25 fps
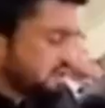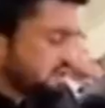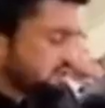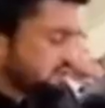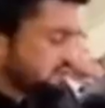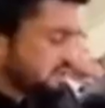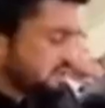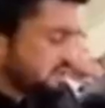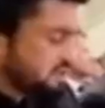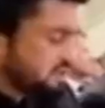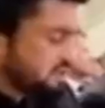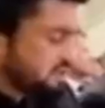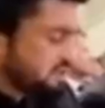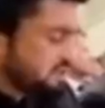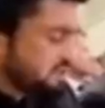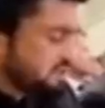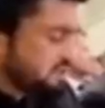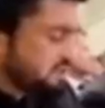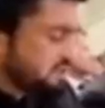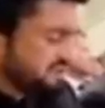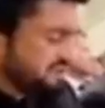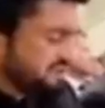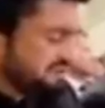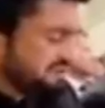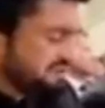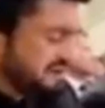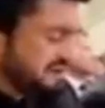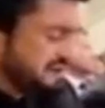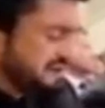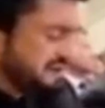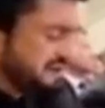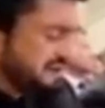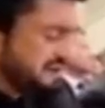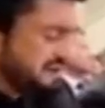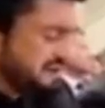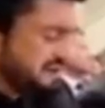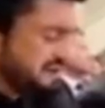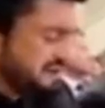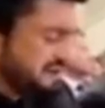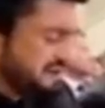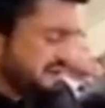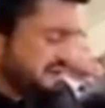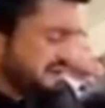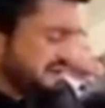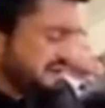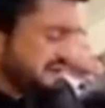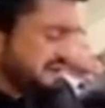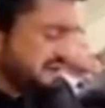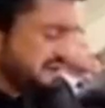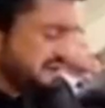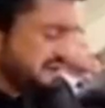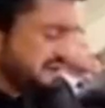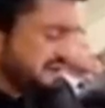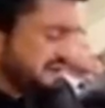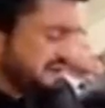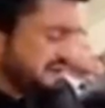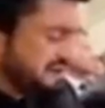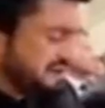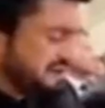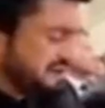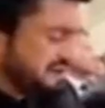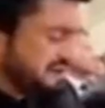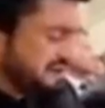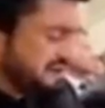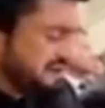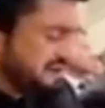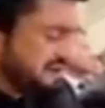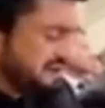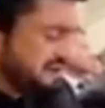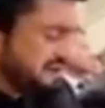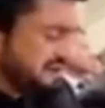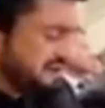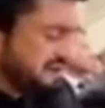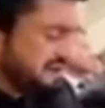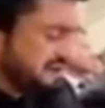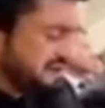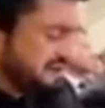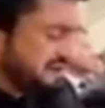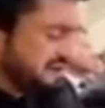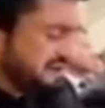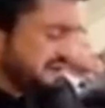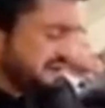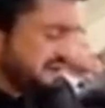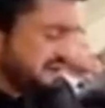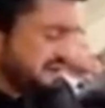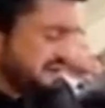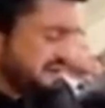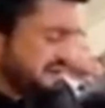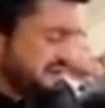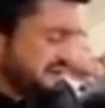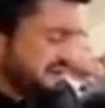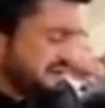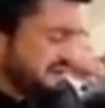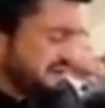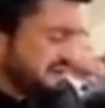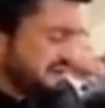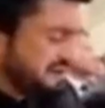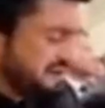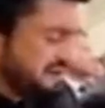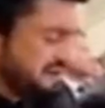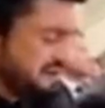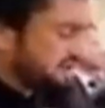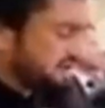towards refugees affected and hosting areas Raha initiative, though